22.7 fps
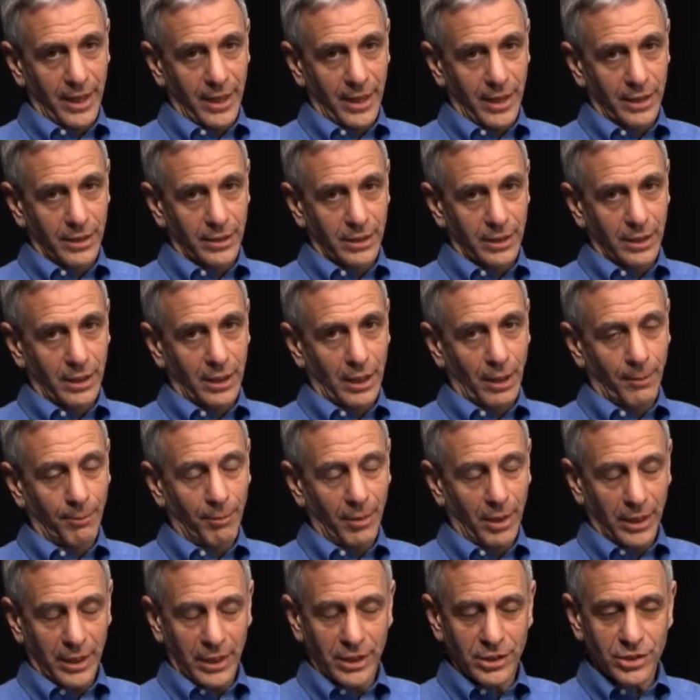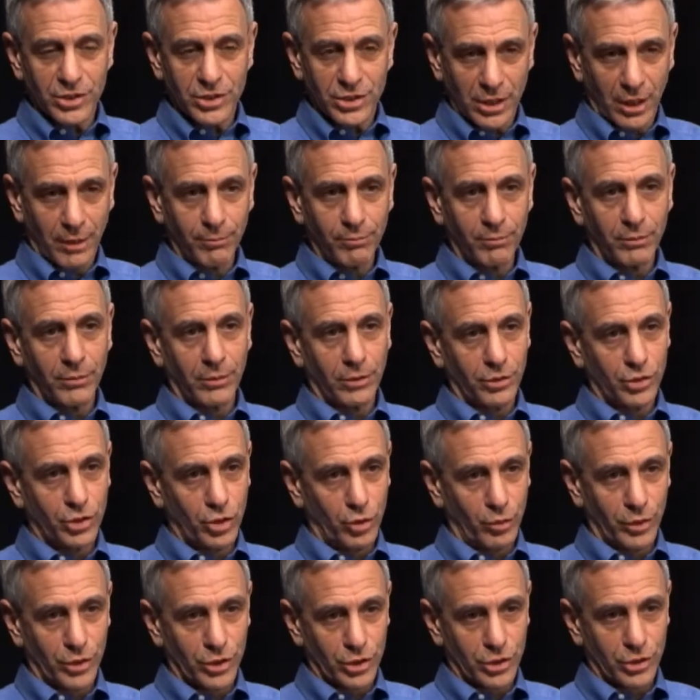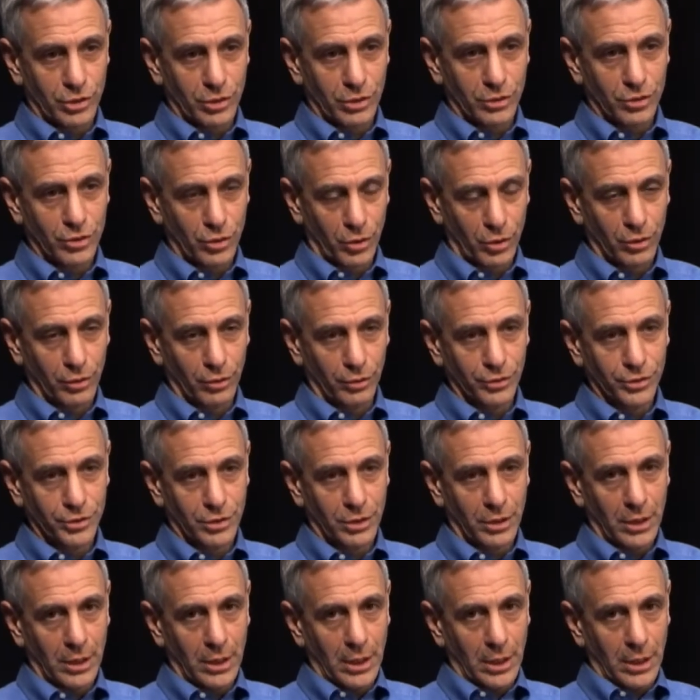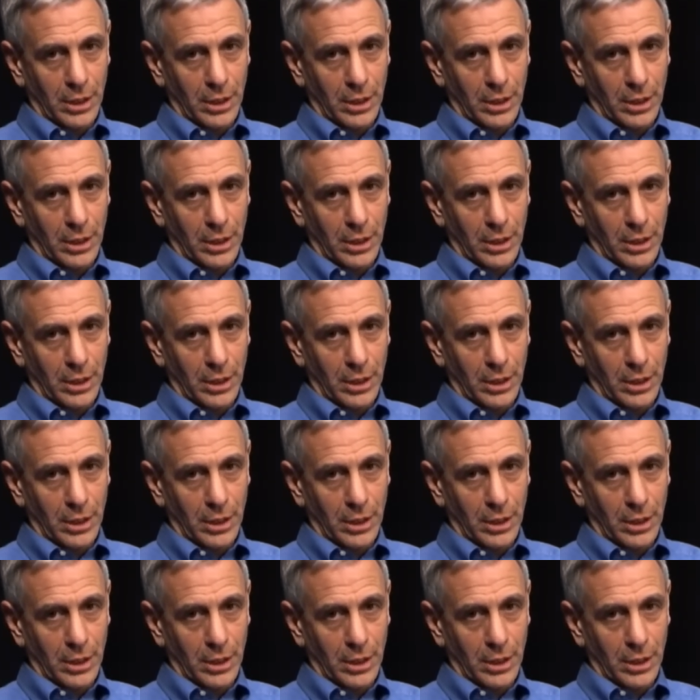and among, in some Jewish circles.